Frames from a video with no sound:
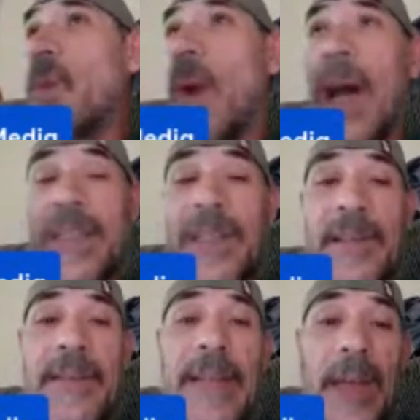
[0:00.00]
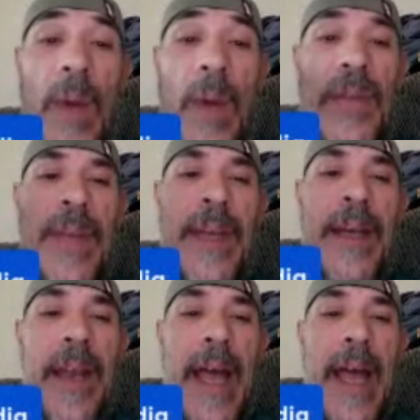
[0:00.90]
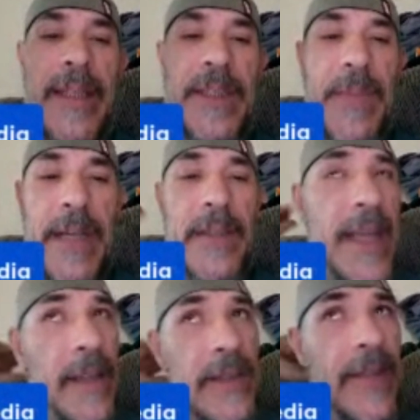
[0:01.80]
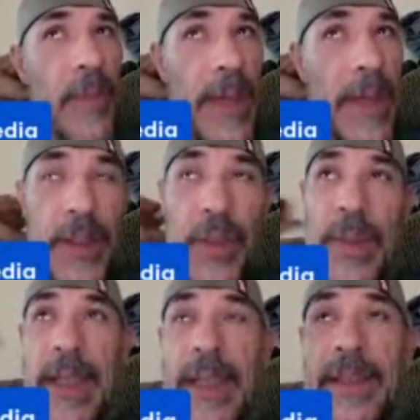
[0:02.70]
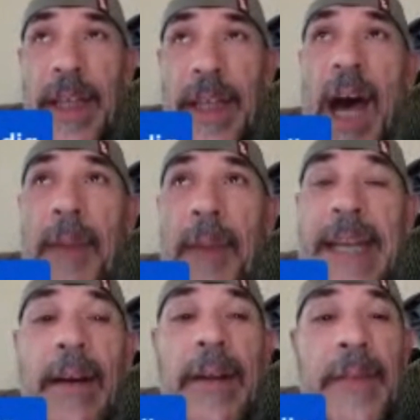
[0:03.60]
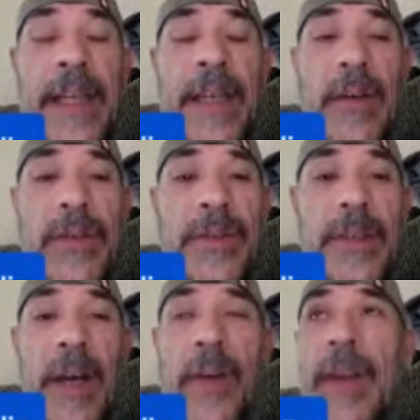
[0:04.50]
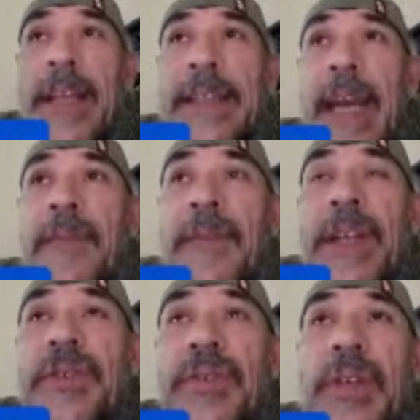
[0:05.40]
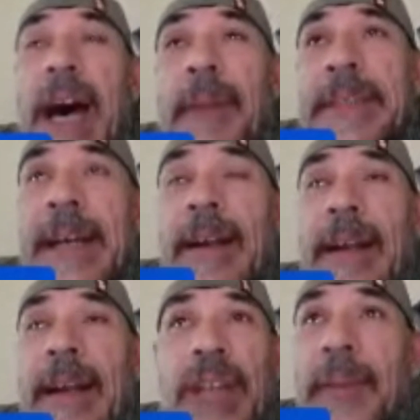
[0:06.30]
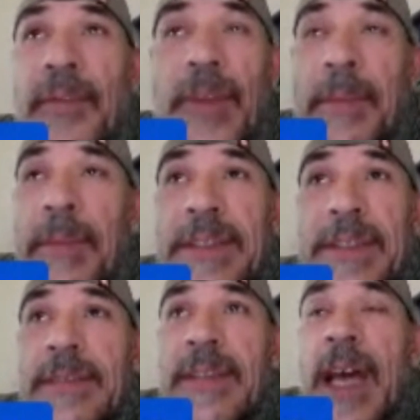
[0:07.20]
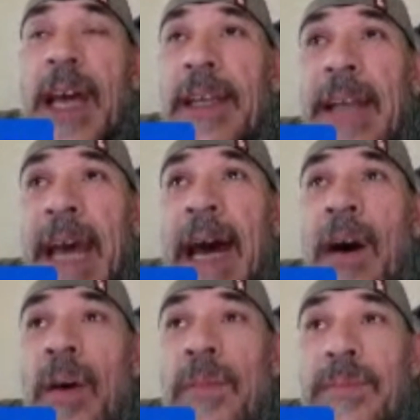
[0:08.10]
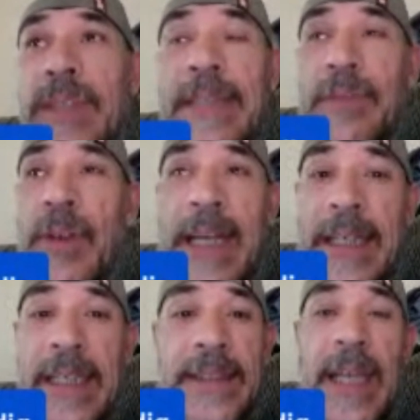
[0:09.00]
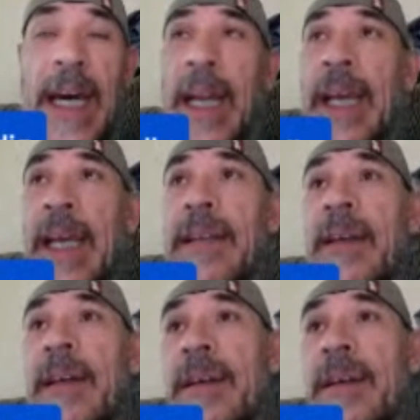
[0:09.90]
You watch. Why you think a lot of these bigger channels have went to doing the commentary videos, you know, where they take a video, do a commentary on James Freeman's done it now, Deep Drake D's done it.